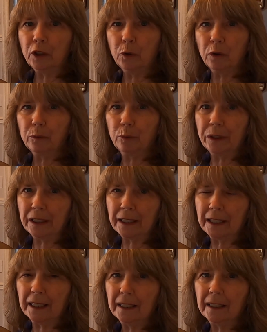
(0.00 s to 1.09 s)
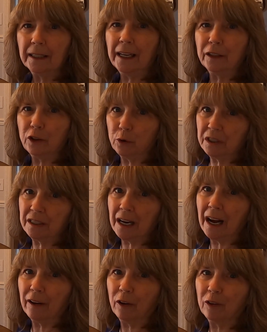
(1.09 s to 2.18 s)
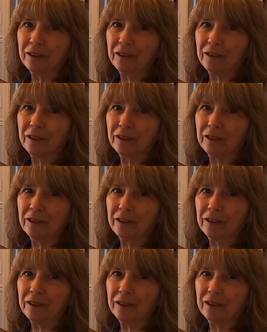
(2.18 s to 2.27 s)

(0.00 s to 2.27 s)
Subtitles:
your rig, and your style.